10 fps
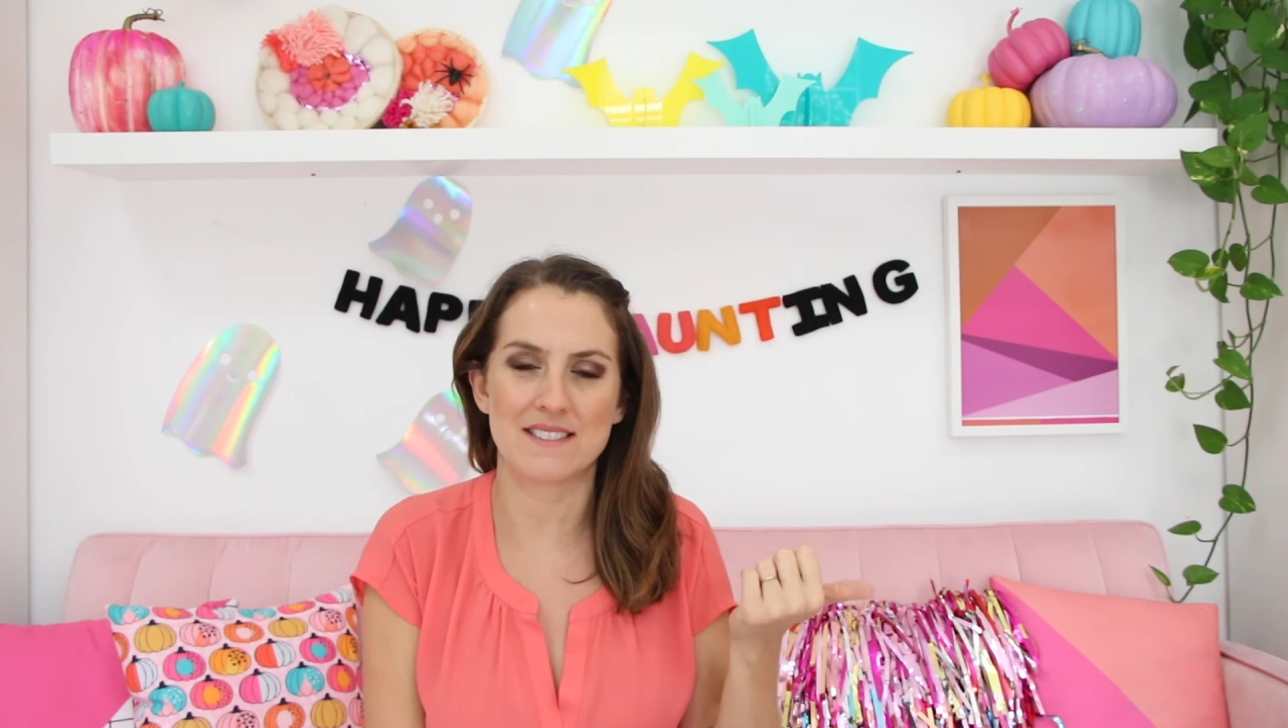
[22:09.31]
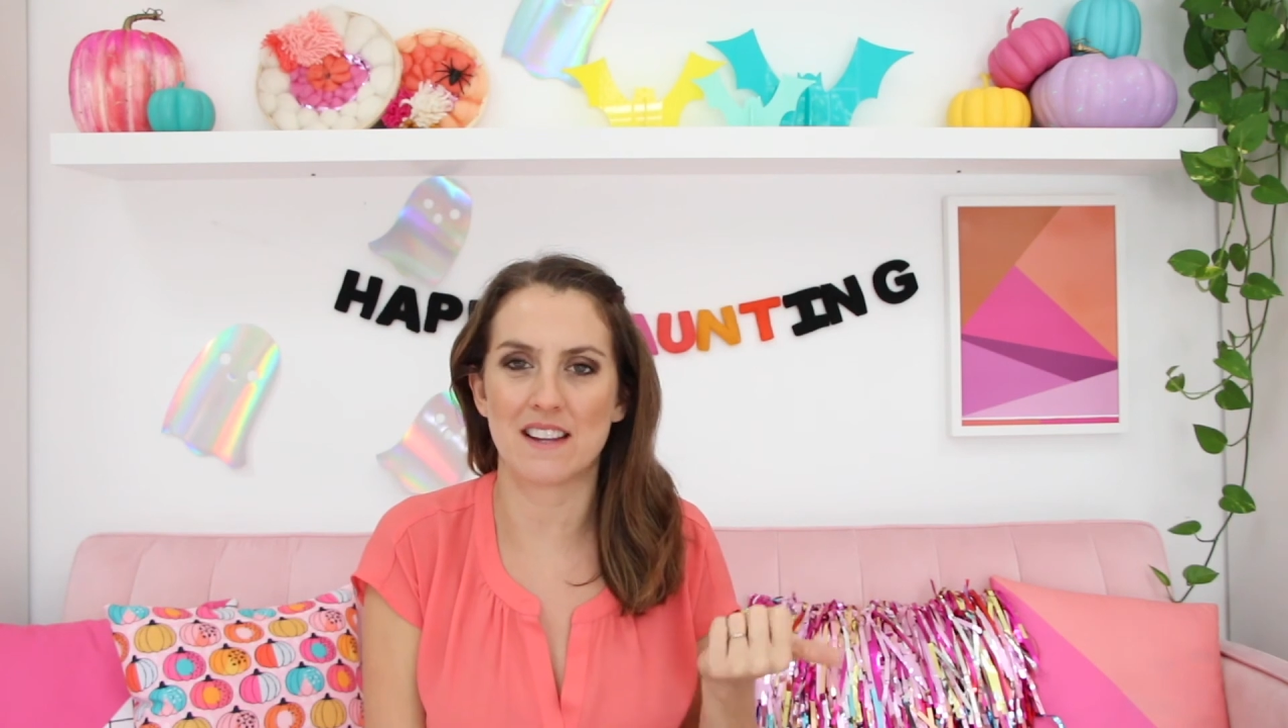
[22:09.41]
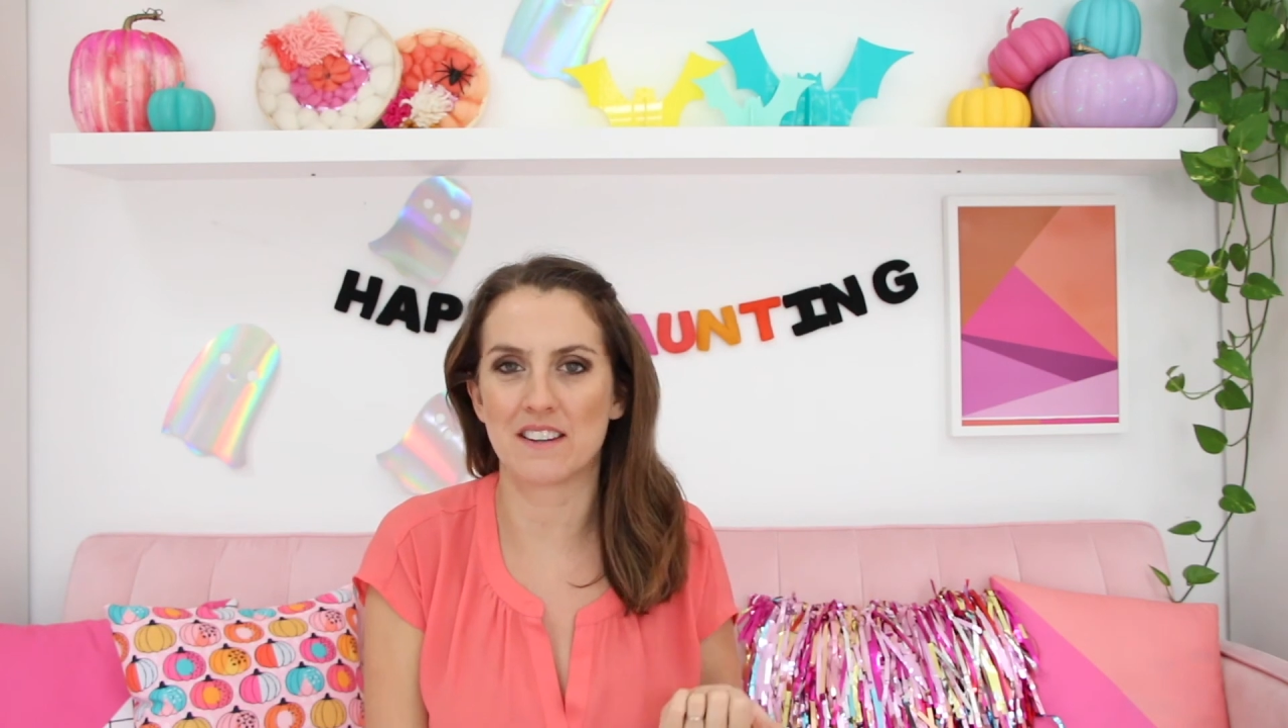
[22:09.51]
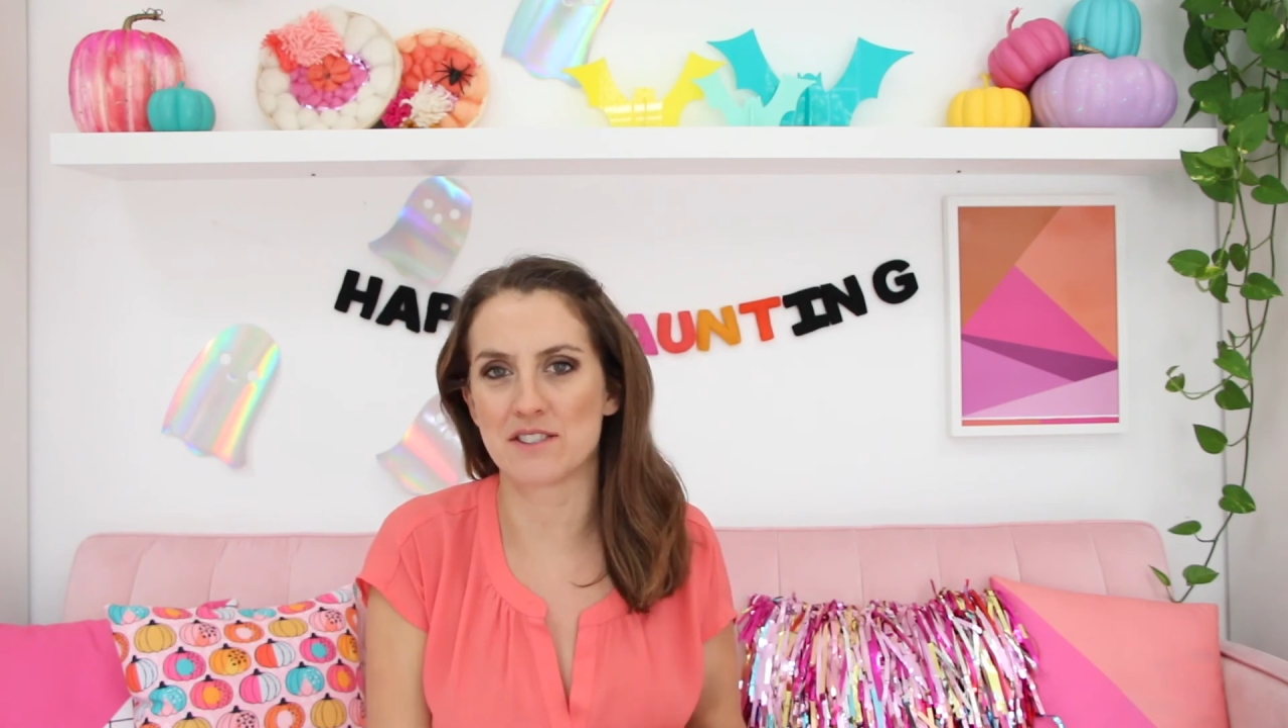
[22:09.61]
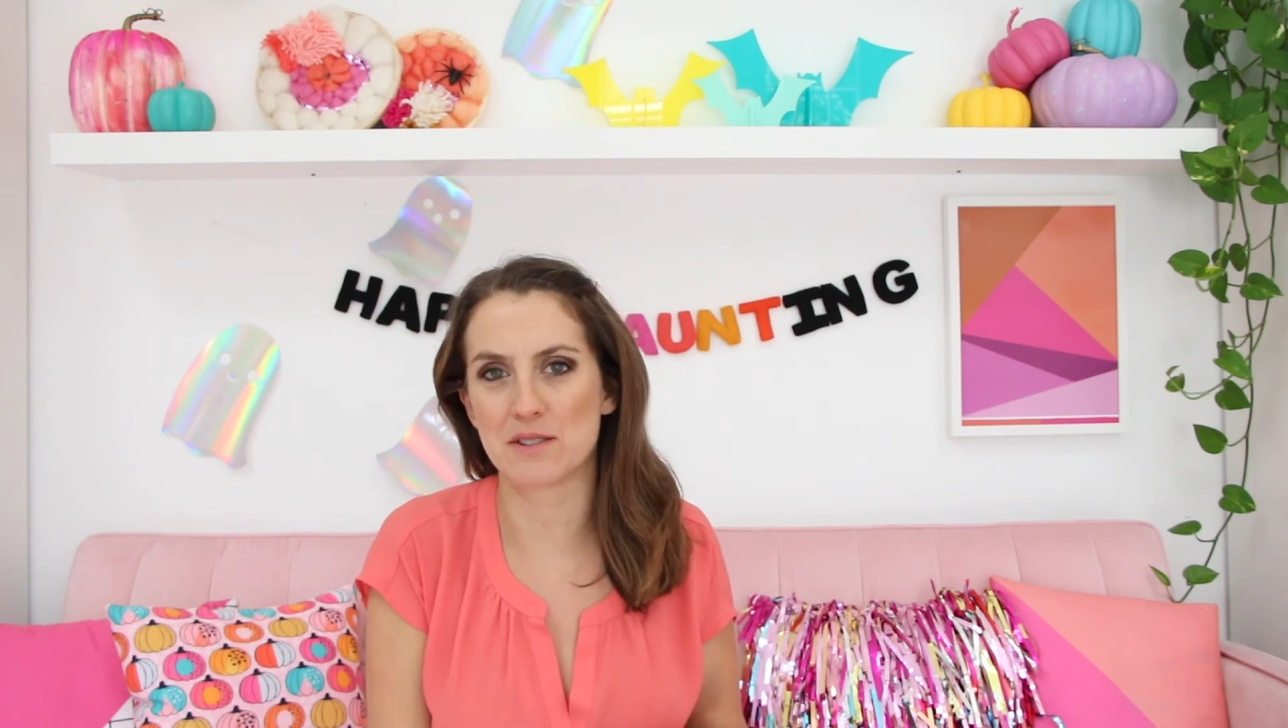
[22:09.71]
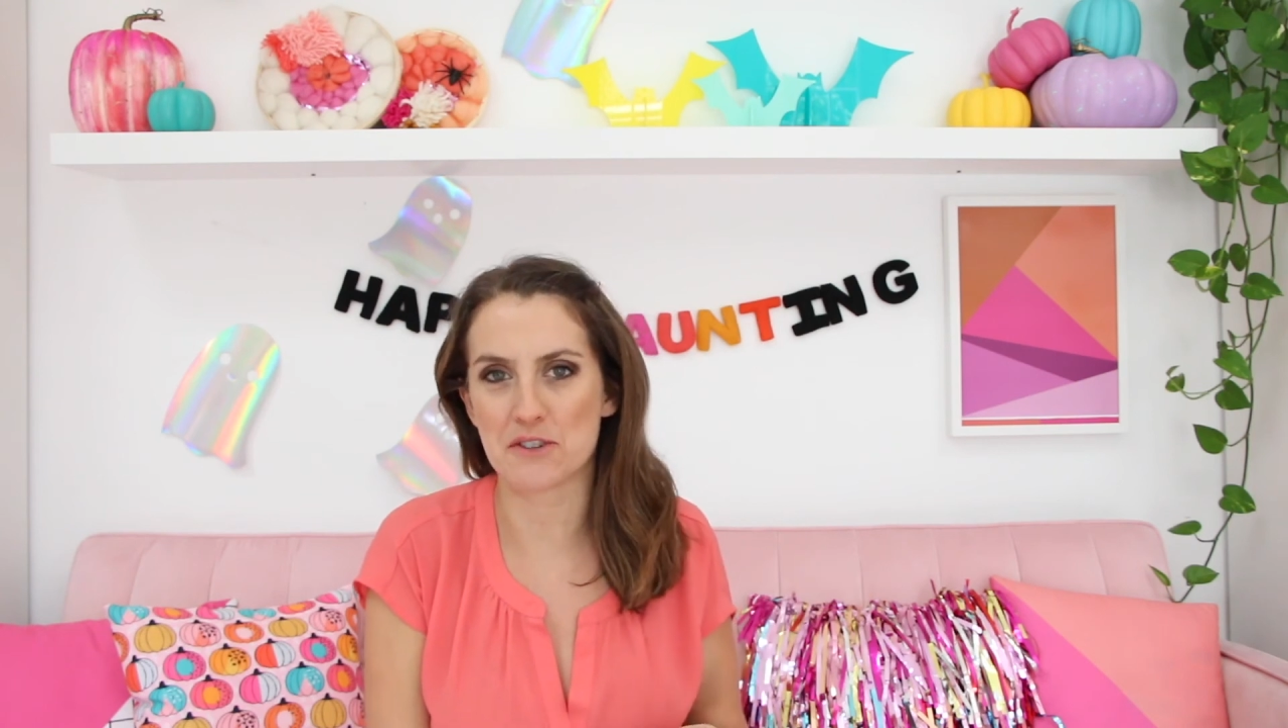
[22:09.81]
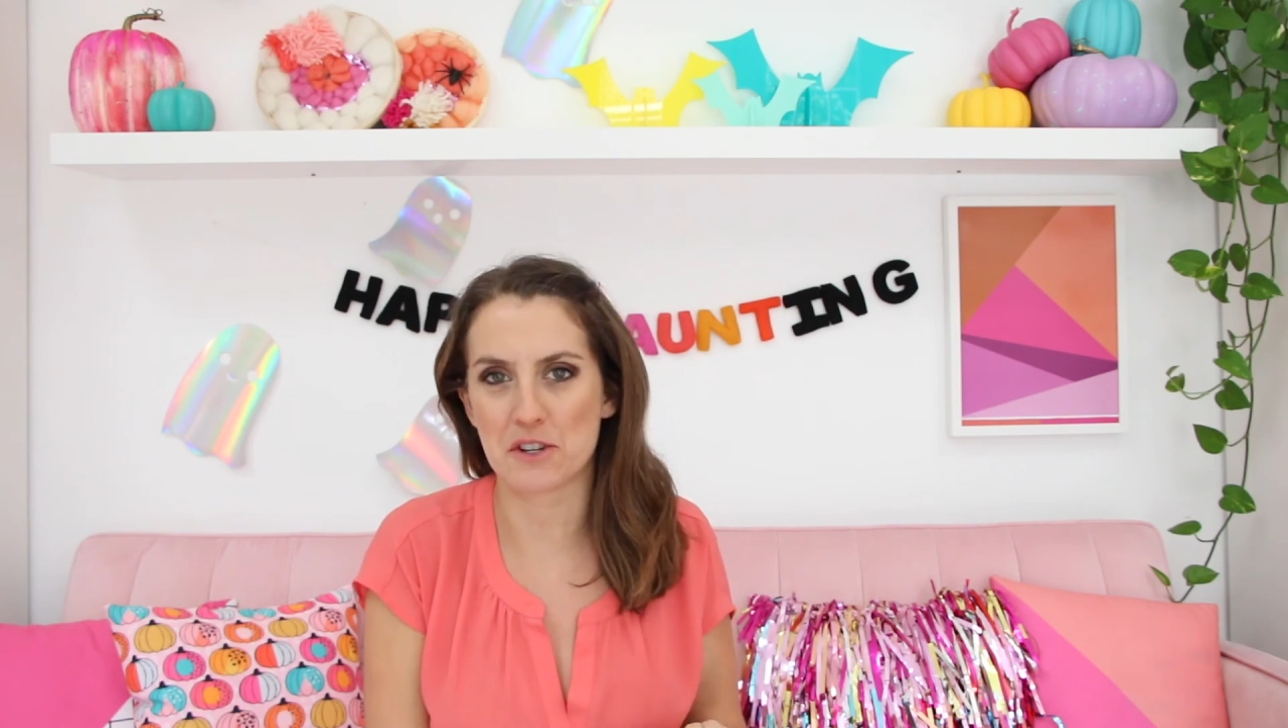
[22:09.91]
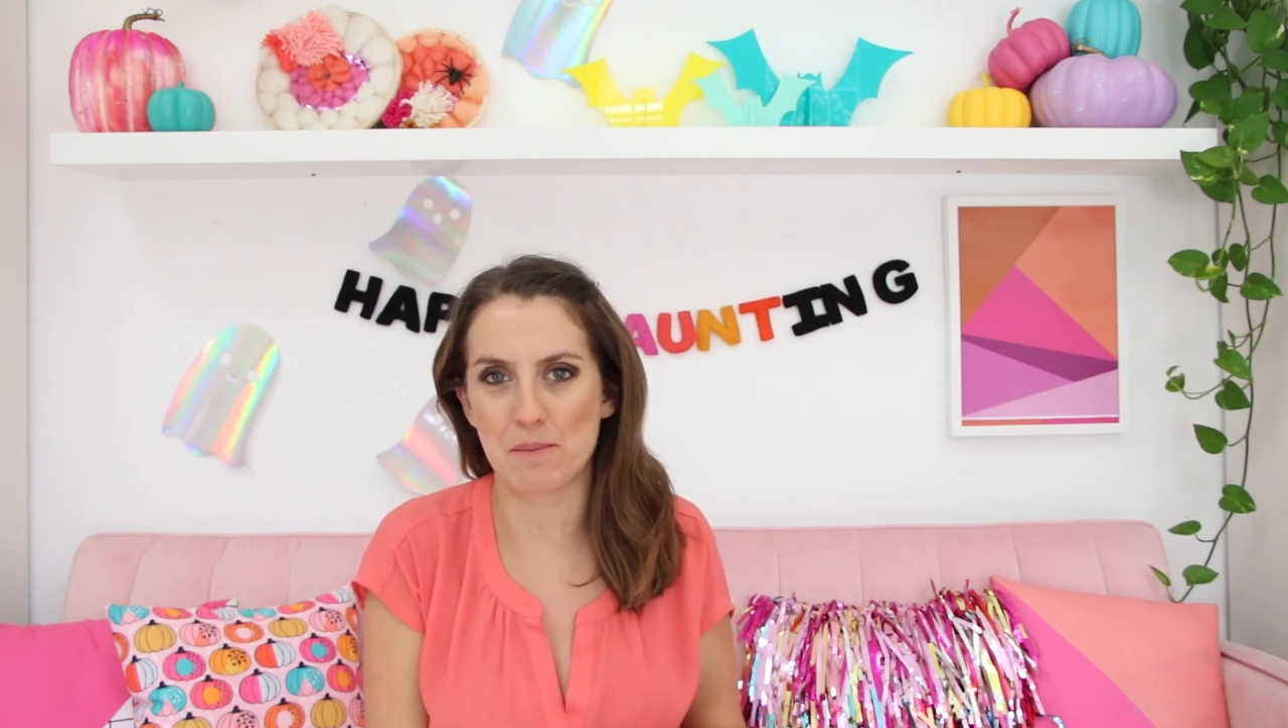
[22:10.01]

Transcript: sell it on social